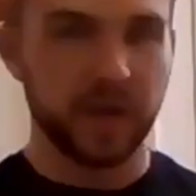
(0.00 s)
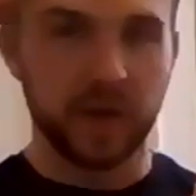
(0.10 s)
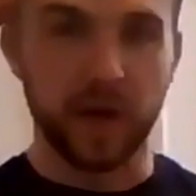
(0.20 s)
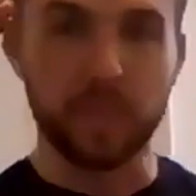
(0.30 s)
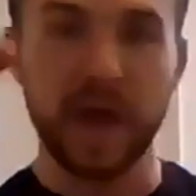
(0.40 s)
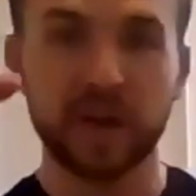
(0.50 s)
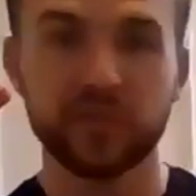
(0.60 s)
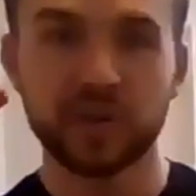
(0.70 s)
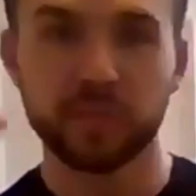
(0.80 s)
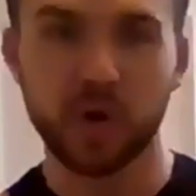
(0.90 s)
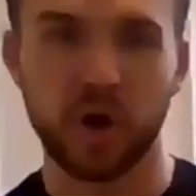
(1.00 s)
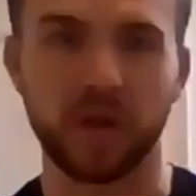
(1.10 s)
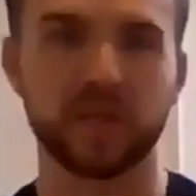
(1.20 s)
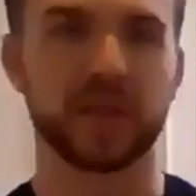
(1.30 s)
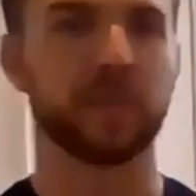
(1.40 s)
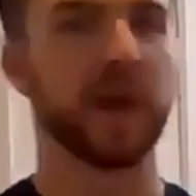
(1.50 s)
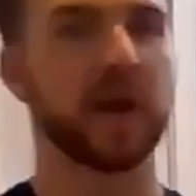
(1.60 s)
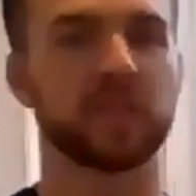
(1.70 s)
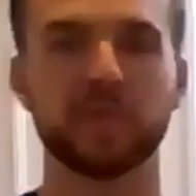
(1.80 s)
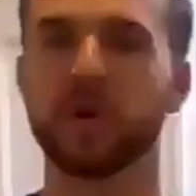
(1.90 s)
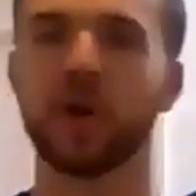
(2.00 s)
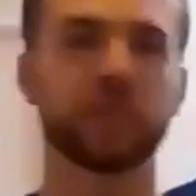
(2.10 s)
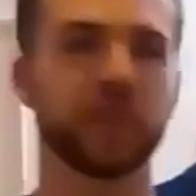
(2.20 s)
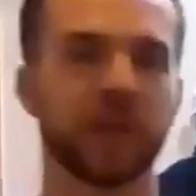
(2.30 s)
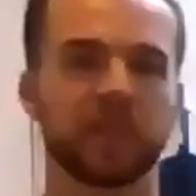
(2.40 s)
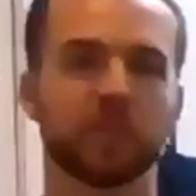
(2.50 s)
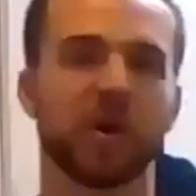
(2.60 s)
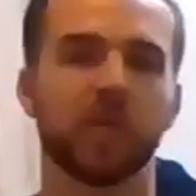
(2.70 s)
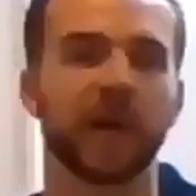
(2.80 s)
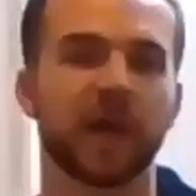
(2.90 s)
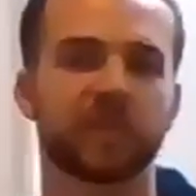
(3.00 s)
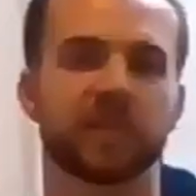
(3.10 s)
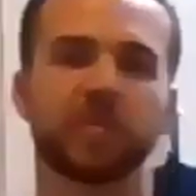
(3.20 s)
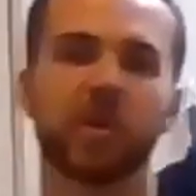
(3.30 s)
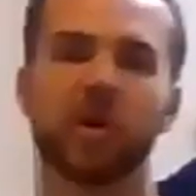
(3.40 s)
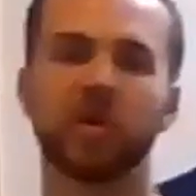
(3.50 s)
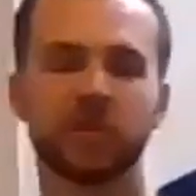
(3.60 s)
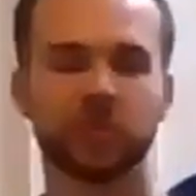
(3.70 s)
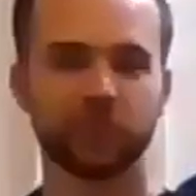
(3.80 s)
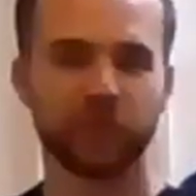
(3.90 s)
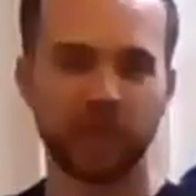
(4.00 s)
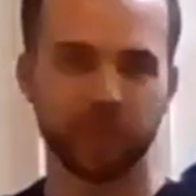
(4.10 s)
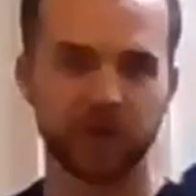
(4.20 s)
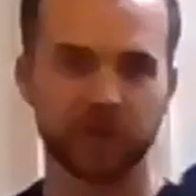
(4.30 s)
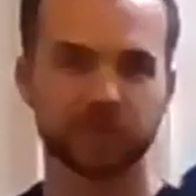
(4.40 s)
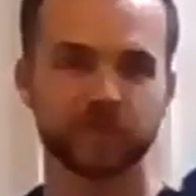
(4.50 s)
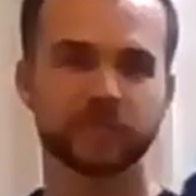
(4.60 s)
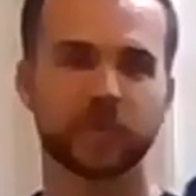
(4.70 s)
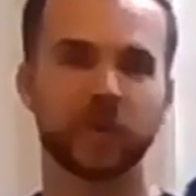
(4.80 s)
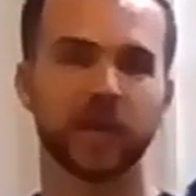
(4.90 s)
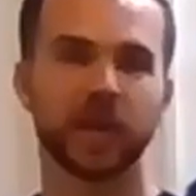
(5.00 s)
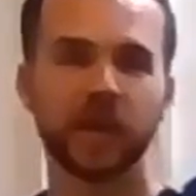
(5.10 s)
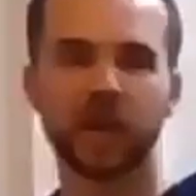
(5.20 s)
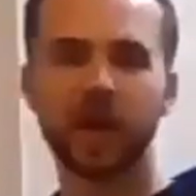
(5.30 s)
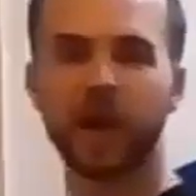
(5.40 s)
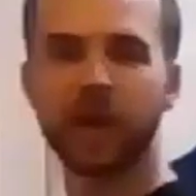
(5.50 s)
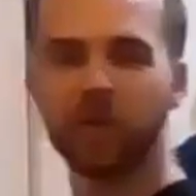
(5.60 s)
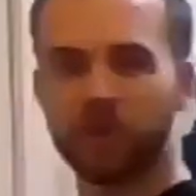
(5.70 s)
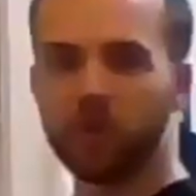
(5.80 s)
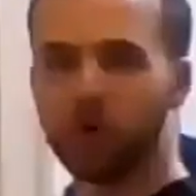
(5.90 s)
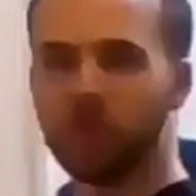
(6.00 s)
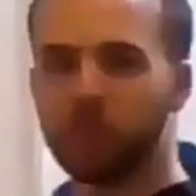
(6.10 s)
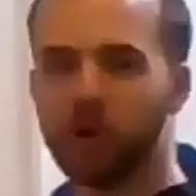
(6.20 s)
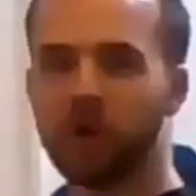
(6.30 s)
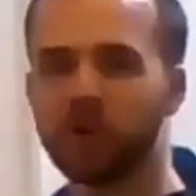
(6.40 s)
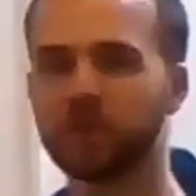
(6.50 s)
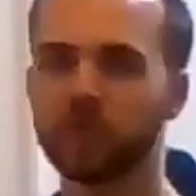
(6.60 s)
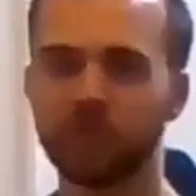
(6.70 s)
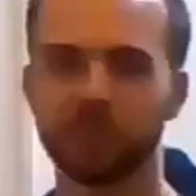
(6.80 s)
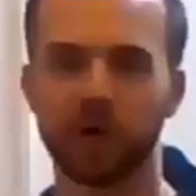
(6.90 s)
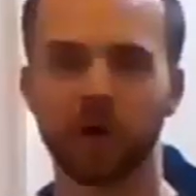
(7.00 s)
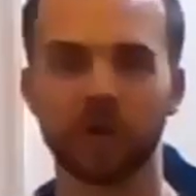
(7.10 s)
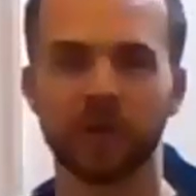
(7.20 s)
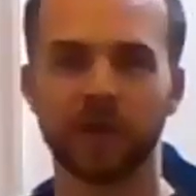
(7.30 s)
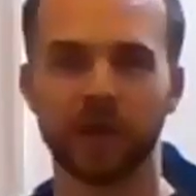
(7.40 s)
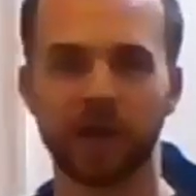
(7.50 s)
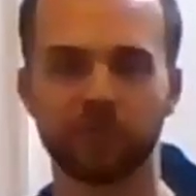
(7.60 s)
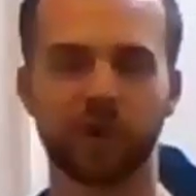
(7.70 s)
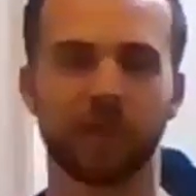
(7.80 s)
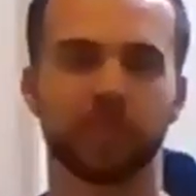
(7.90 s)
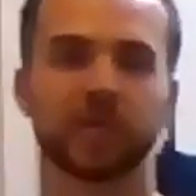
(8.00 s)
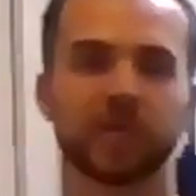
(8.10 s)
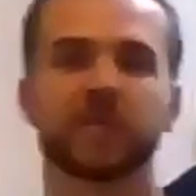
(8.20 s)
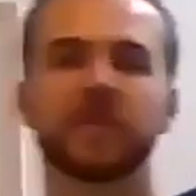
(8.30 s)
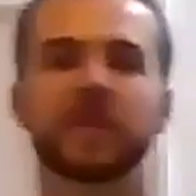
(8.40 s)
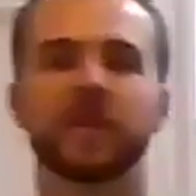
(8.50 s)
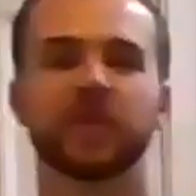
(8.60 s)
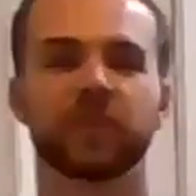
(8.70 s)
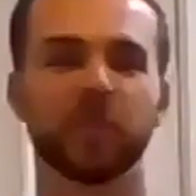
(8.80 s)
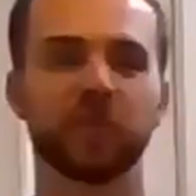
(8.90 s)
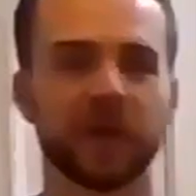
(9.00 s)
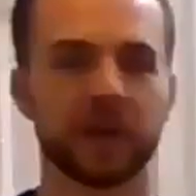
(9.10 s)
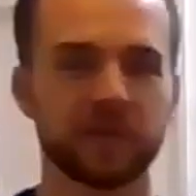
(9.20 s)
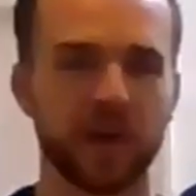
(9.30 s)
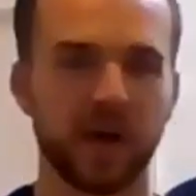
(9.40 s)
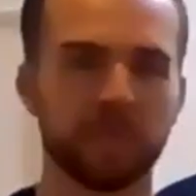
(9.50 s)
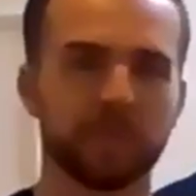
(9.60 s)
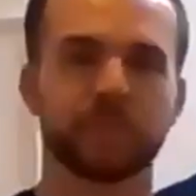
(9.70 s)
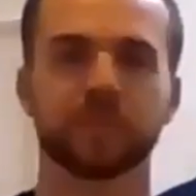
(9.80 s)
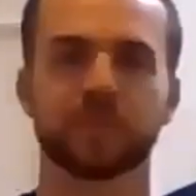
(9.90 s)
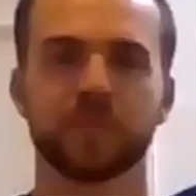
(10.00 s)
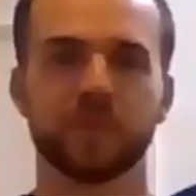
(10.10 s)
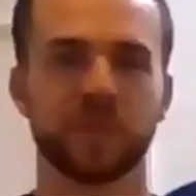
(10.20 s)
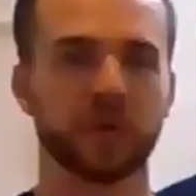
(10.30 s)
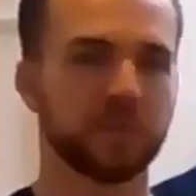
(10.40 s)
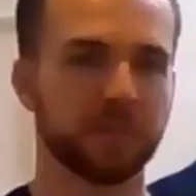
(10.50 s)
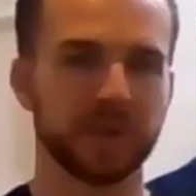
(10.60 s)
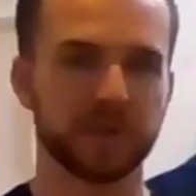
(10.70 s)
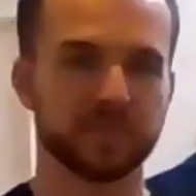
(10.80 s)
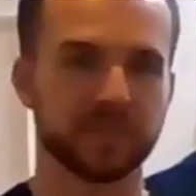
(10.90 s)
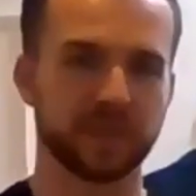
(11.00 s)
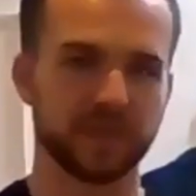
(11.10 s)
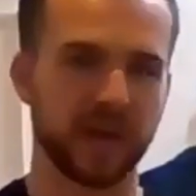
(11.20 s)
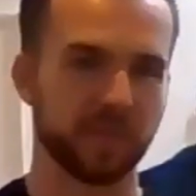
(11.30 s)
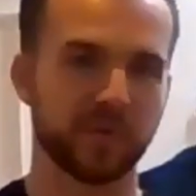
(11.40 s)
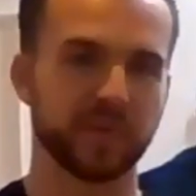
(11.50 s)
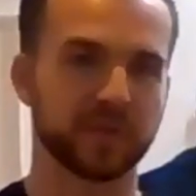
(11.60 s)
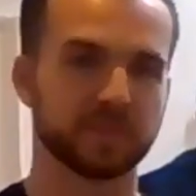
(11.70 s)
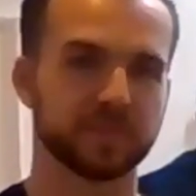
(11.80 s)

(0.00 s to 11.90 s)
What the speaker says: Imagine a ball, like a bouncy ball, tennis ball, basketball, dropping, okay? I hold the ball, and I drop it. From the very top, 0 speed, it's not moving.